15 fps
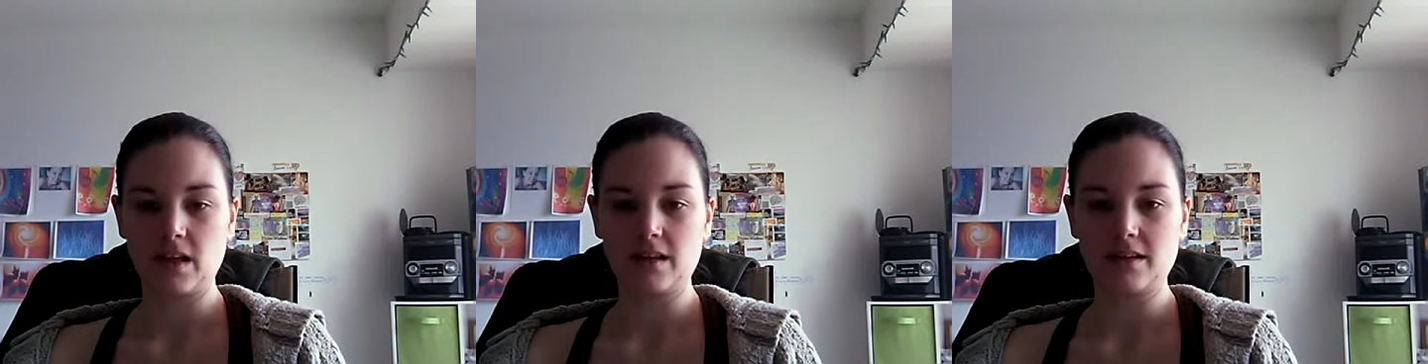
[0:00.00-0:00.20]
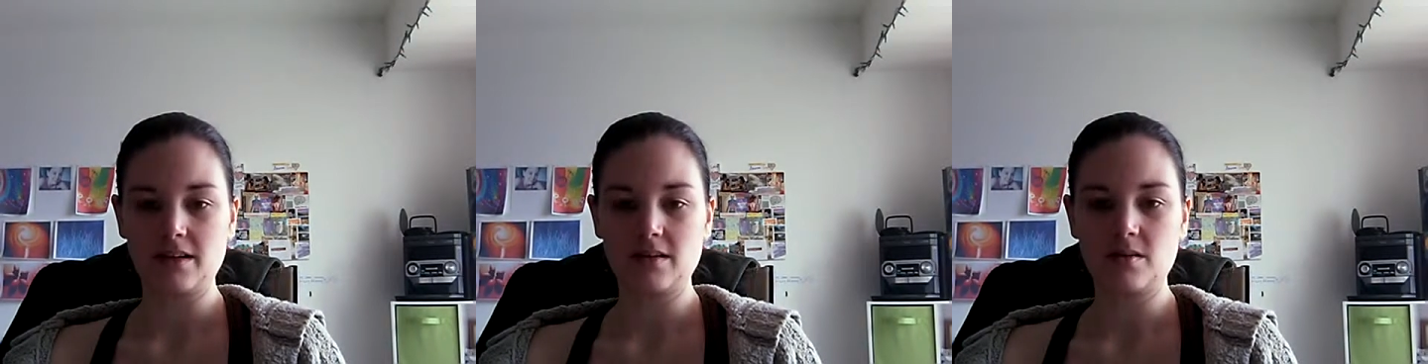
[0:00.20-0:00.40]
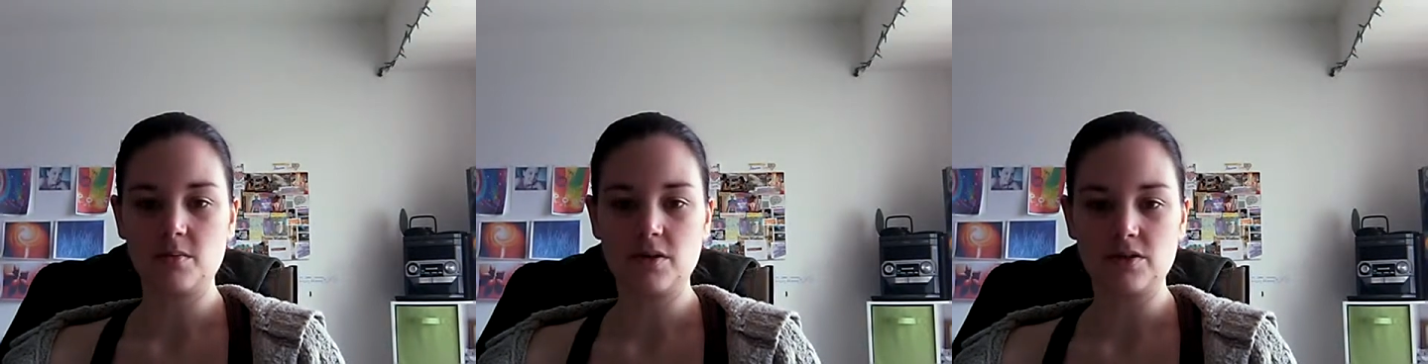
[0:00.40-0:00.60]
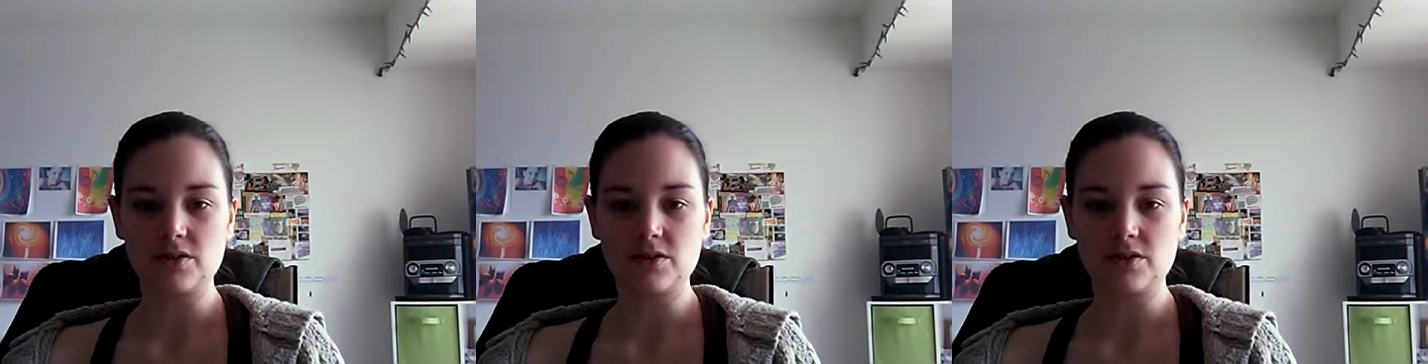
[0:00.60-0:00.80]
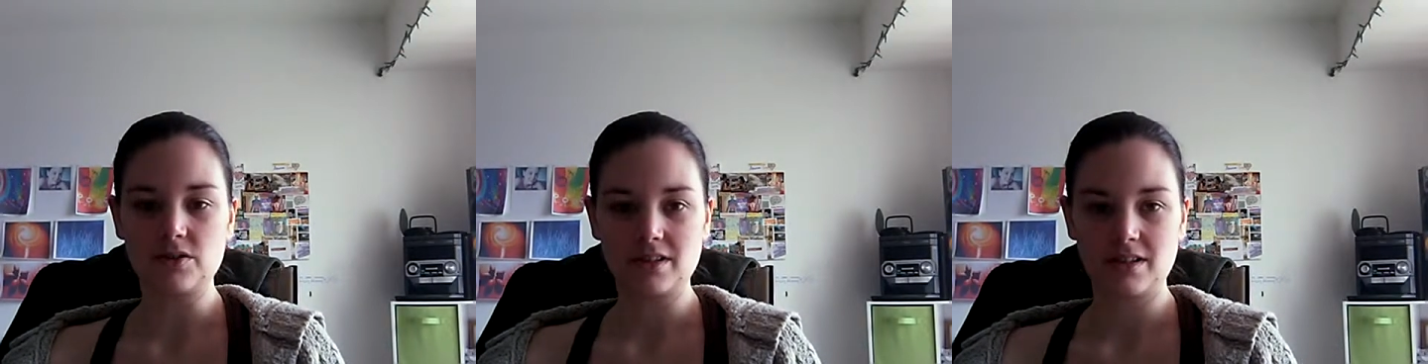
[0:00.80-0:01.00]
an
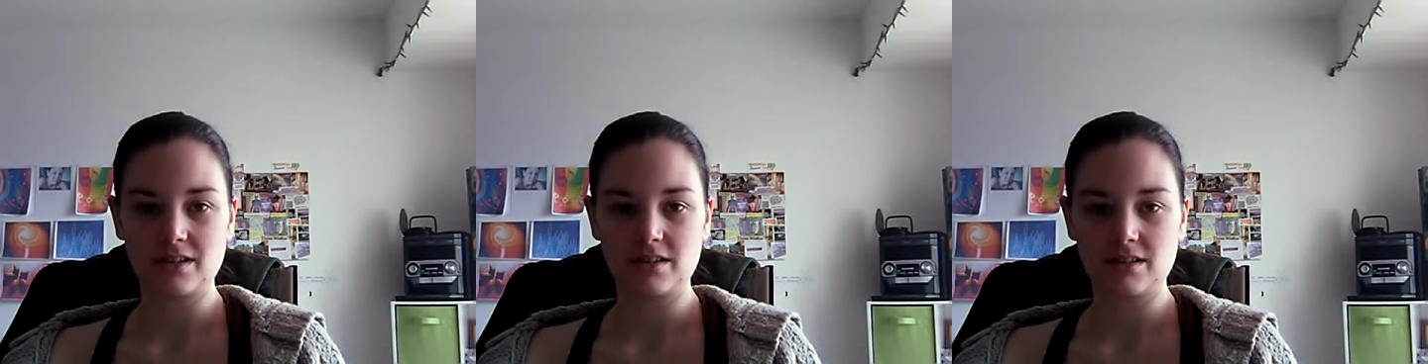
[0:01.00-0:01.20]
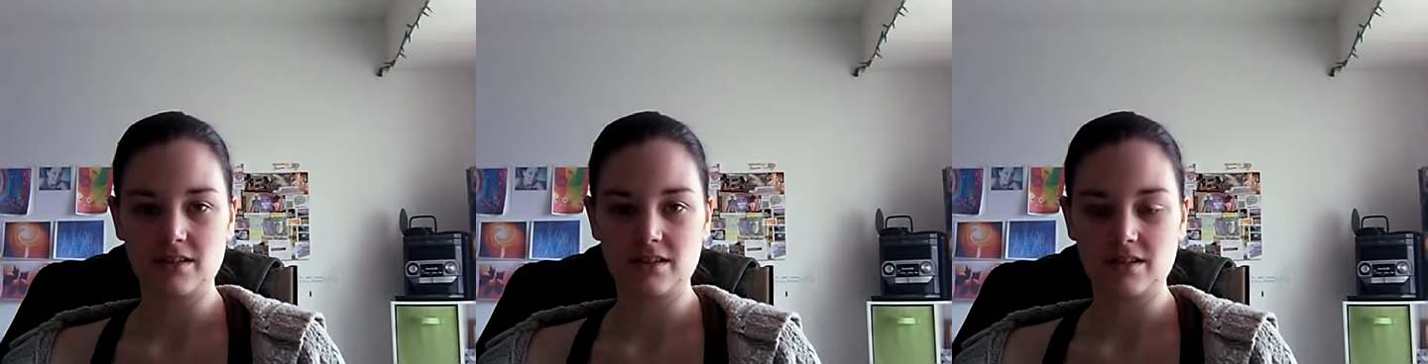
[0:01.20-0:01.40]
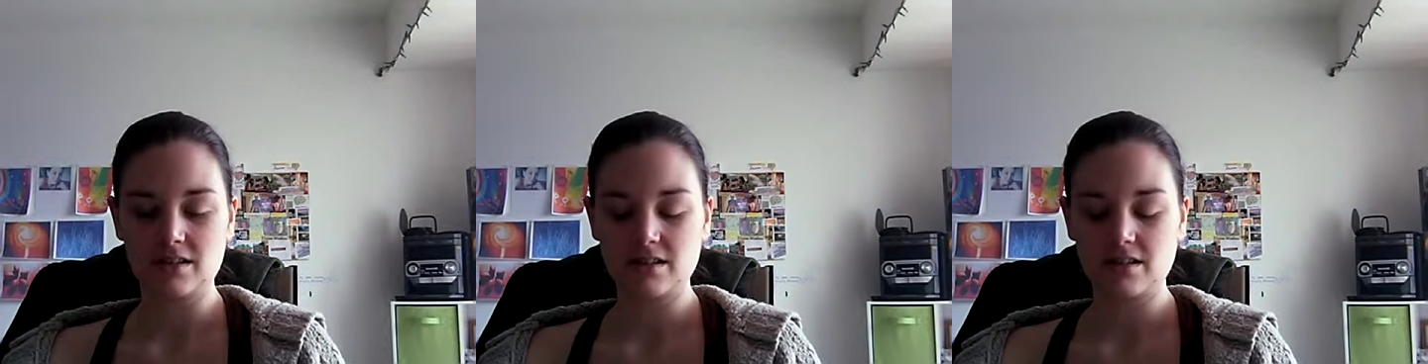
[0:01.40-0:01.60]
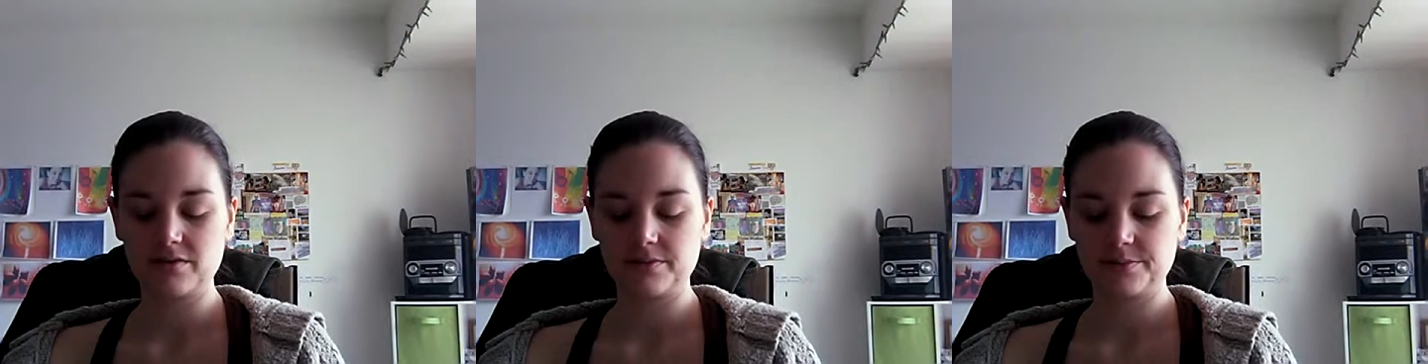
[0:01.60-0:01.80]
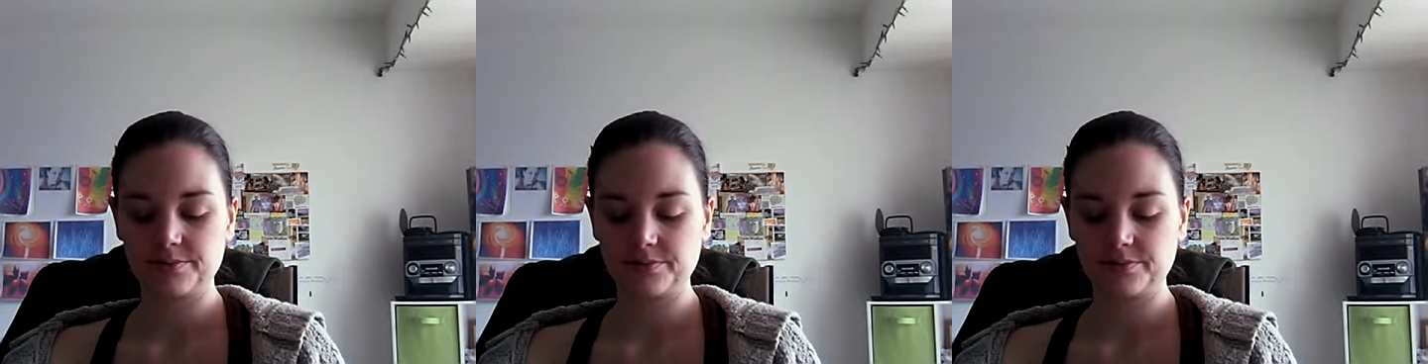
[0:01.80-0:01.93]
emotional connection and stuff,